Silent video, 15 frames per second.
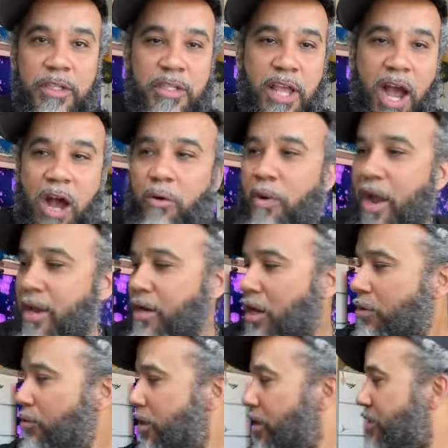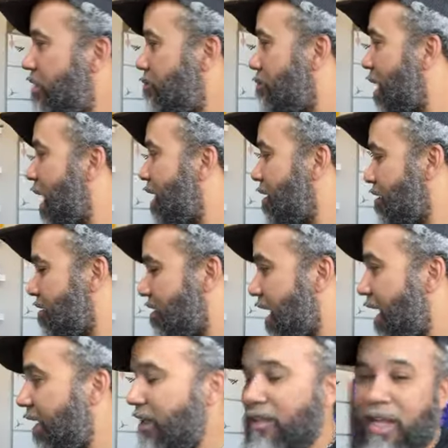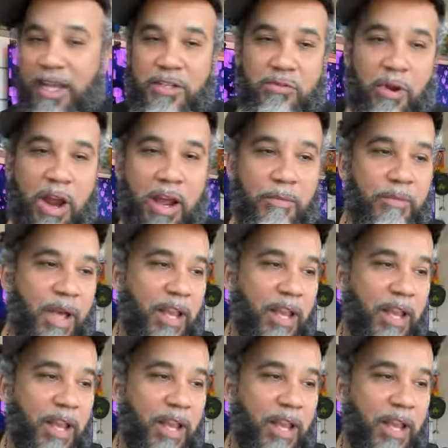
Y'all waiting on when is it? May the 2nd they drop?